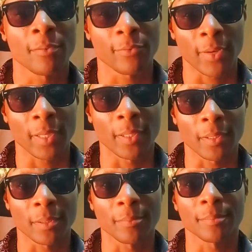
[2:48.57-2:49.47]

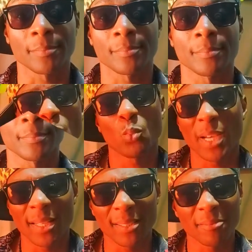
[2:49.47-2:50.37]
Finally.
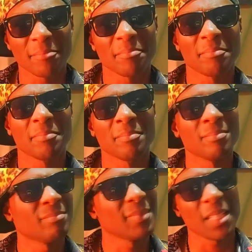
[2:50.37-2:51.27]
Well,
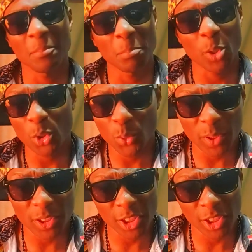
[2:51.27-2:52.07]
not much was